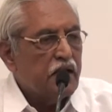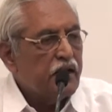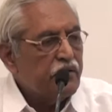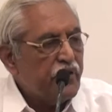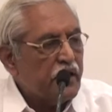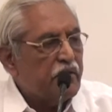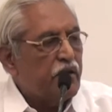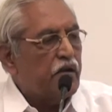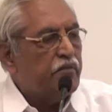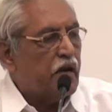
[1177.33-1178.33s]
In fact, they
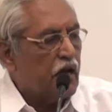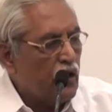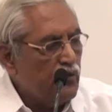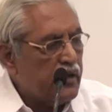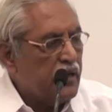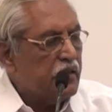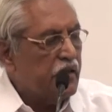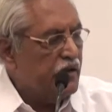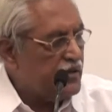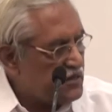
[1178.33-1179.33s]
were even accounting
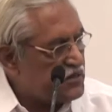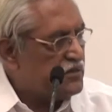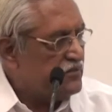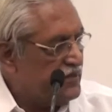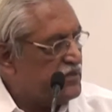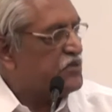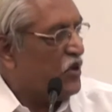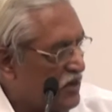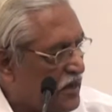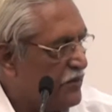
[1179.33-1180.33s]
the interest which is
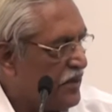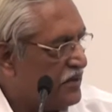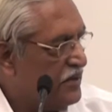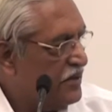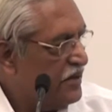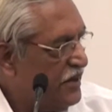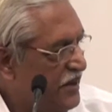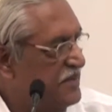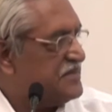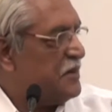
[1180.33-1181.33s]
not coming
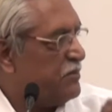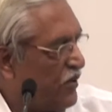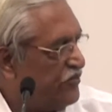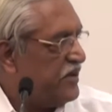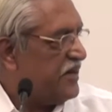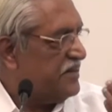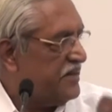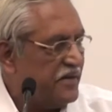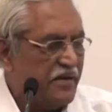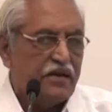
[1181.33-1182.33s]
as a profit, and
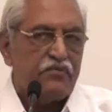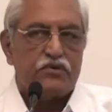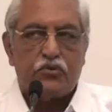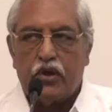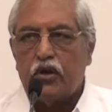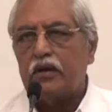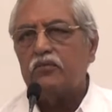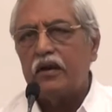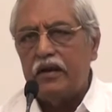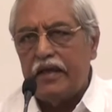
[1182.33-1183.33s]
then it was going
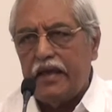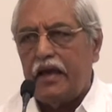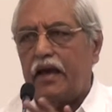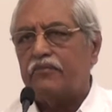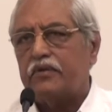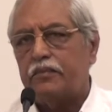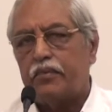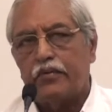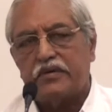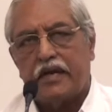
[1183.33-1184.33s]
on. Only after the
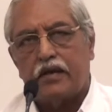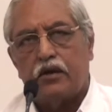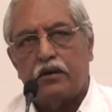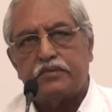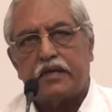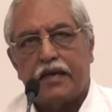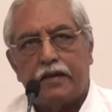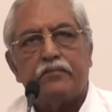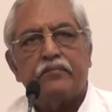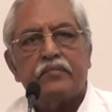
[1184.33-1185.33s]
provisioning norms
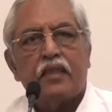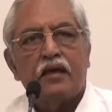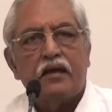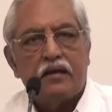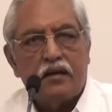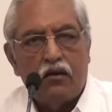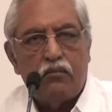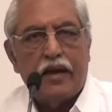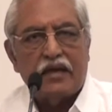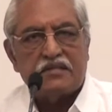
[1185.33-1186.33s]
came,
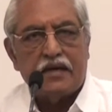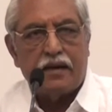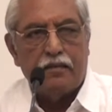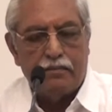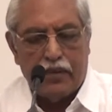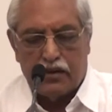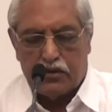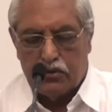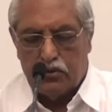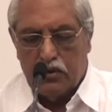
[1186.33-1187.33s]
now banks are compelled
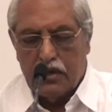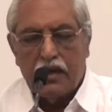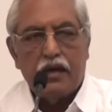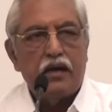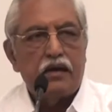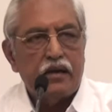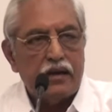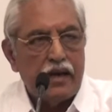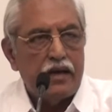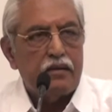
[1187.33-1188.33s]
to
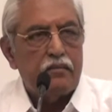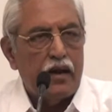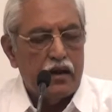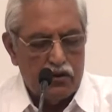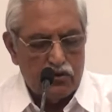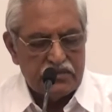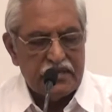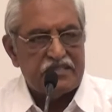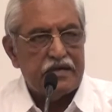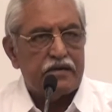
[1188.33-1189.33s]
declare bad loans,
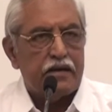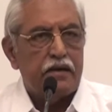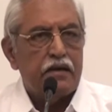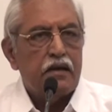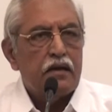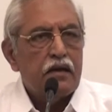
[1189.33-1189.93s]
etc.